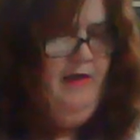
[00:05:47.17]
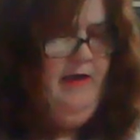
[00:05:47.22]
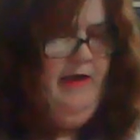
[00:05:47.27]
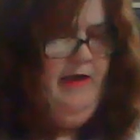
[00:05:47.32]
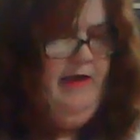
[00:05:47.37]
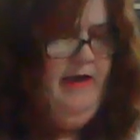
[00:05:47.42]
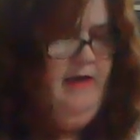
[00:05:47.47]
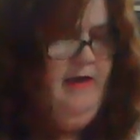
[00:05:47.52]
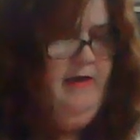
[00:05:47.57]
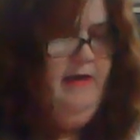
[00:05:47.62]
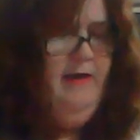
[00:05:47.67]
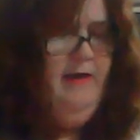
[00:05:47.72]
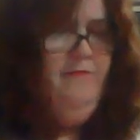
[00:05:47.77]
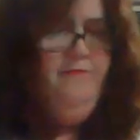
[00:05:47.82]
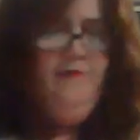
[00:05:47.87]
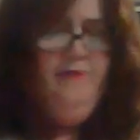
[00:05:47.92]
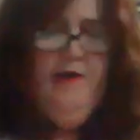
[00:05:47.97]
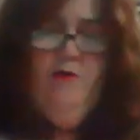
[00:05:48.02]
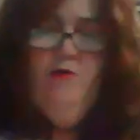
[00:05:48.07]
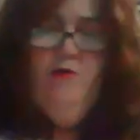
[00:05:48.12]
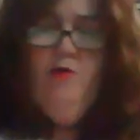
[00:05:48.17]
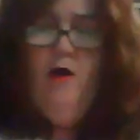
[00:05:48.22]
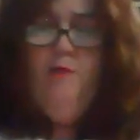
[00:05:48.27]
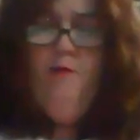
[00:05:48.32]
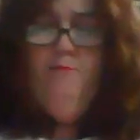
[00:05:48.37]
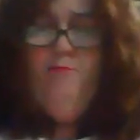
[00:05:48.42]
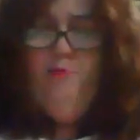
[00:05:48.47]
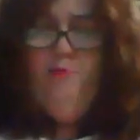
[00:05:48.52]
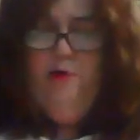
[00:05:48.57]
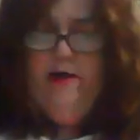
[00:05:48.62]
And if they're
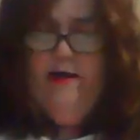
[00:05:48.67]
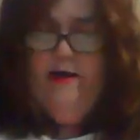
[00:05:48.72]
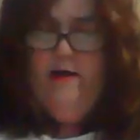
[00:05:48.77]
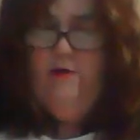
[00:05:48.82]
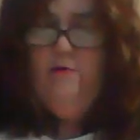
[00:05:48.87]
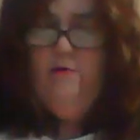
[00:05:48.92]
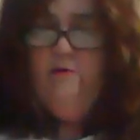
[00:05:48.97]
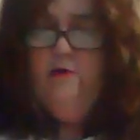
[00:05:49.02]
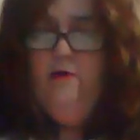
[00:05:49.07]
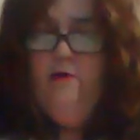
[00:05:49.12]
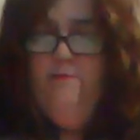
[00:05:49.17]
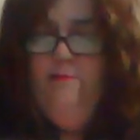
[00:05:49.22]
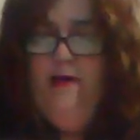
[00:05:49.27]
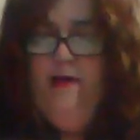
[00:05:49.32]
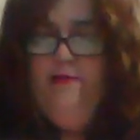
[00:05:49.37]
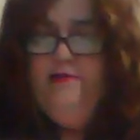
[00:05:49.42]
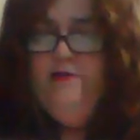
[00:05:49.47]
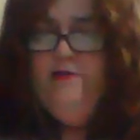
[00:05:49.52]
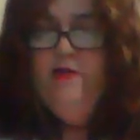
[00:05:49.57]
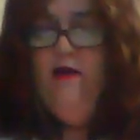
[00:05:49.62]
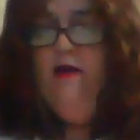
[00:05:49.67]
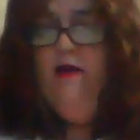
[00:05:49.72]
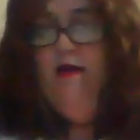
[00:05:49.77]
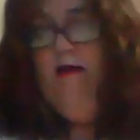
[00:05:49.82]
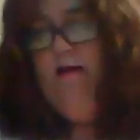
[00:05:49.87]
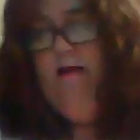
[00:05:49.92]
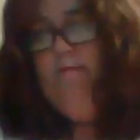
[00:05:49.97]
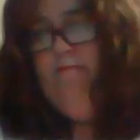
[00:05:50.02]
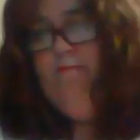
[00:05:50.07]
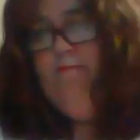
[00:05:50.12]
not brown by the
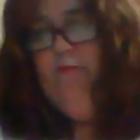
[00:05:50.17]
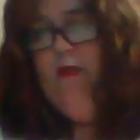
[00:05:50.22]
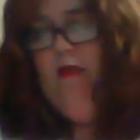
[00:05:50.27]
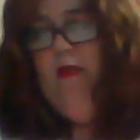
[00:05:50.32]
time